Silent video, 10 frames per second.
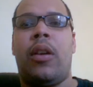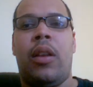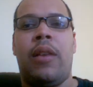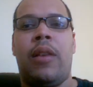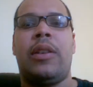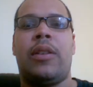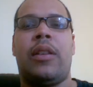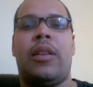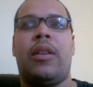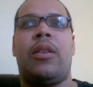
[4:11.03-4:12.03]
love each
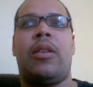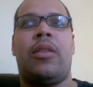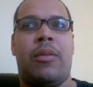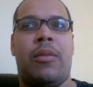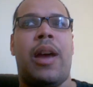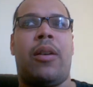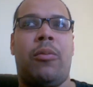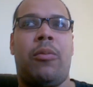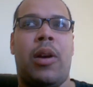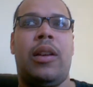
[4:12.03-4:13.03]
other no matter
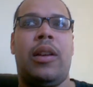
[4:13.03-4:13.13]
what,